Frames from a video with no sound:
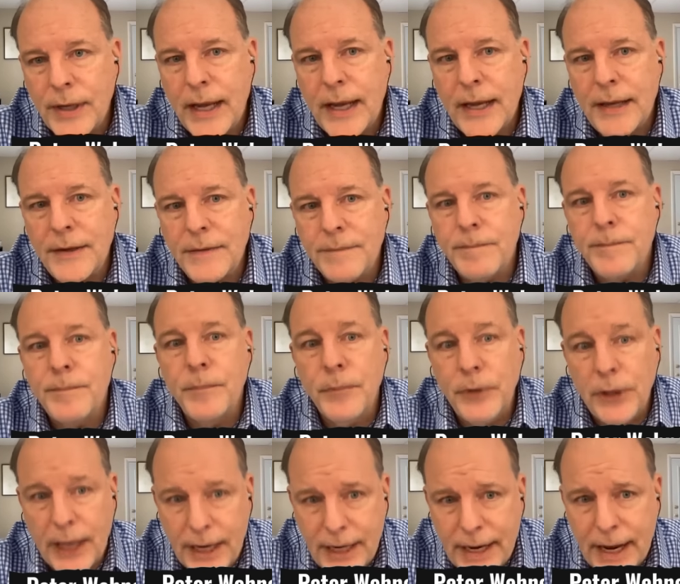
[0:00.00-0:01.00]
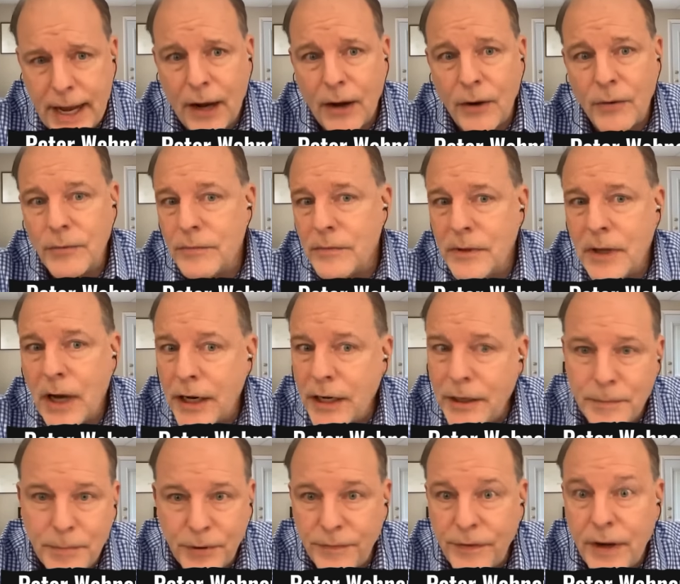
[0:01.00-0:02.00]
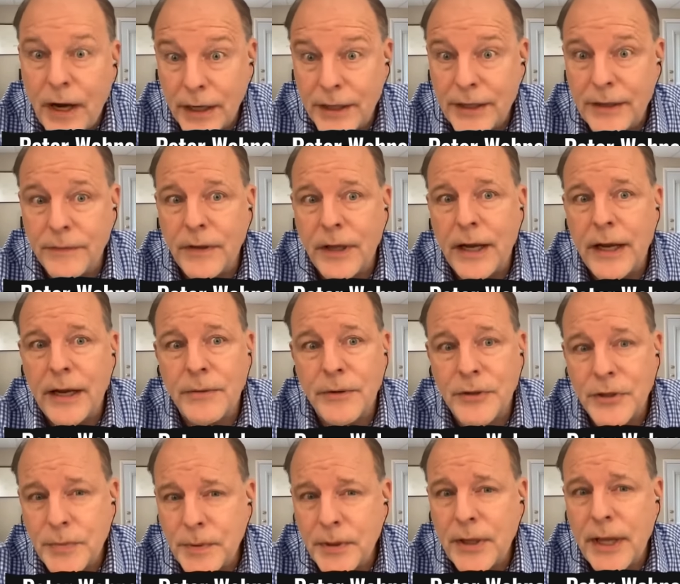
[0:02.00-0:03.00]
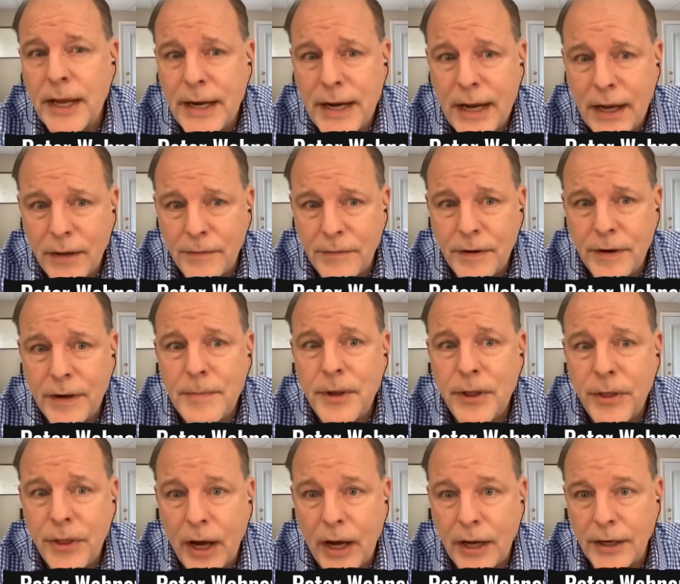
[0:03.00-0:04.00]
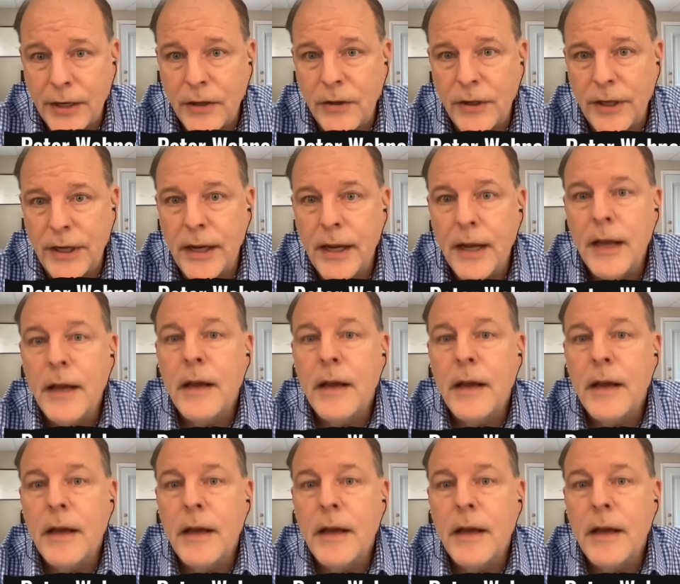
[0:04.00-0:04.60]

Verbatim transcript: and laid out, not in provocative language, but laid out very methodically